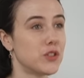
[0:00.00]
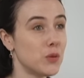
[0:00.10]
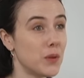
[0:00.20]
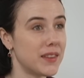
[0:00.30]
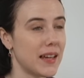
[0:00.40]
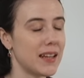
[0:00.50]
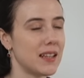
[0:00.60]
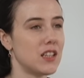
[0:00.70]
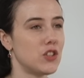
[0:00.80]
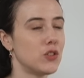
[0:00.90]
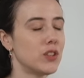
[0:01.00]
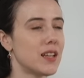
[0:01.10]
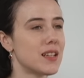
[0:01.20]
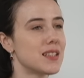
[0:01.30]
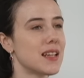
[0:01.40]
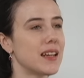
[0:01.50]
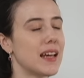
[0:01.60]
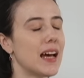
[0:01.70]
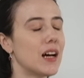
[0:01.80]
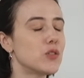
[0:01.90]
do with that is you'll understand
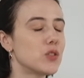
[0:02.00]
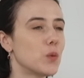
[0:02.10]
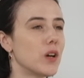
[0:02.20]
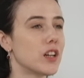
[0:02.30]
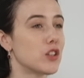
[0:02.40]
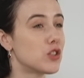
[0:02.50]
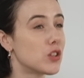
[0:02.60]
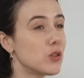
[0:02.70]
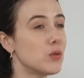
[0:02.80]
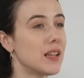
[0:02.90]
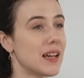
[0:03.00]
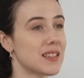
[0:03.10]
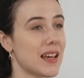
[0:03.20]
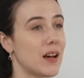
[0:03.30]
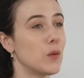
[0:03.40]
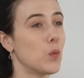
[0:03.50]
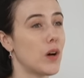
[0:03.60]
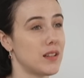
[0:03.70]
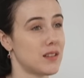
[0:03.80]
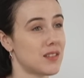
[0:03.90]
how to work two legs at
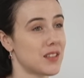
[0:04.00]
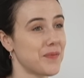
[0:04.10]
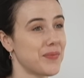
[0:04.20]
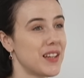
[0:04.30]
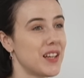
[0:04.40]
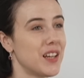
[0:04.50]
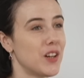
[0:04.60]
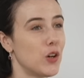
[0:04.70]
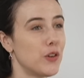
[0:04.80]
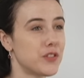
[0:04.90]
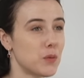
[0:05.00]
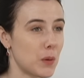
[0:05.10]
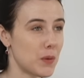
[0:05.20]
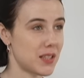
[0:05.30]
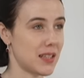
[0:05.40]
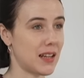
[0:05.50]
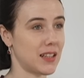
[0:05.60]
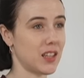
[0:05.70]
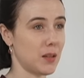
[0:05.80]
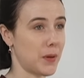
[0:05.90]
once. Often when we're
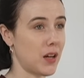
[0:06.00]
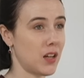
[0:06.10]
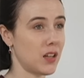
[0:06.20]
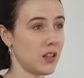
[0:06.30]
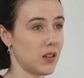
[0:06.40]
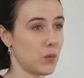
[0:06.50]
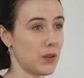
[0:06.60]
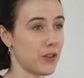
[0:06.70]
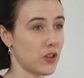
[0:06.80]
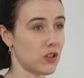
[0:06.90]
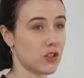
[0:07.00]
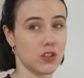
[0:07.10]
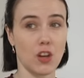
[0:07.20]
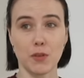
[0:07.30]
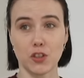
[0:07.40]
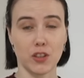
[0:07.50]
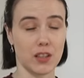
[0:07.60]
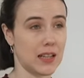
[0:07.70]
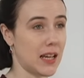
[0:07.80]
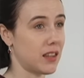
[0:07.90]
standing at the bar, we focus so much on
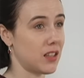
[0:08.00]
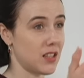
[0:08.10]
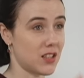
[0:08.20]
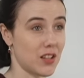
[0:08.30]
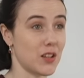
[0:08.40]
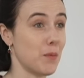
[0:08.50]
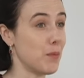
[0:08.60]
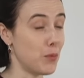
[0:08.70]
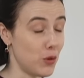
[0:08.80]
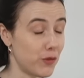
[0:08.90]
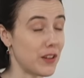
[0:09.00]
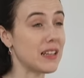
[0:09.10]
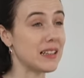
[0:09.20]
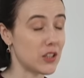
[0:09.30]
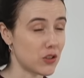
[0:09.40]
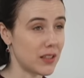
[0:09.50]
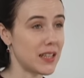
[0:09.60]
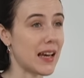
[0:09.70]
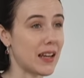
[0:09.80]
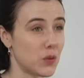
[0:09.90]
the leg that is moving
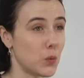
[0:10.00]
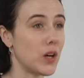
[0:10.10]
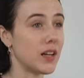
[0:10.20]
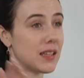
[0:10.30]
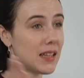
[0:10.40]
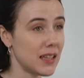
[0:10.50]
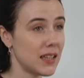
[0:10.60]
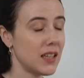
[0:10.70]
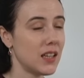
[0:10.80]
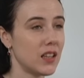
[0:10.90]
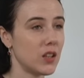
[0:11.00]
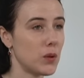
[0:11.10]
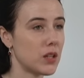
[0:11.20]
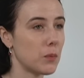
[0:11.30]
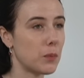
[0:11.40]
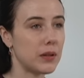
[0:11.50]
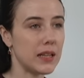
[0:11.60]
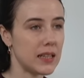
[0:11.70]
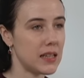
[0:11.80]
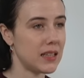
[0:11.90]
literally and working that we
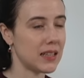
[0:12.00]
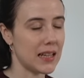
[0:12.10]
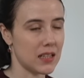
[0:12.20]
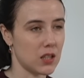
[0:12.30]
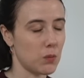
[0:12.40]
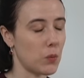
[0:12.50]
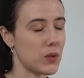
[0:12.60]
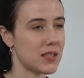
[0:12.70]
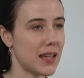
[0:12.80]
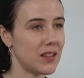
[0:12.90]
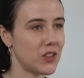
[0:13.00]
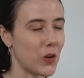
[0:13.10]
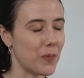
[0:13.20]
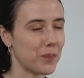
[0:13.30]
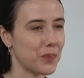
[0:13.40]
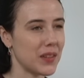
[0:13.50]
completely neglect the one we're standing on.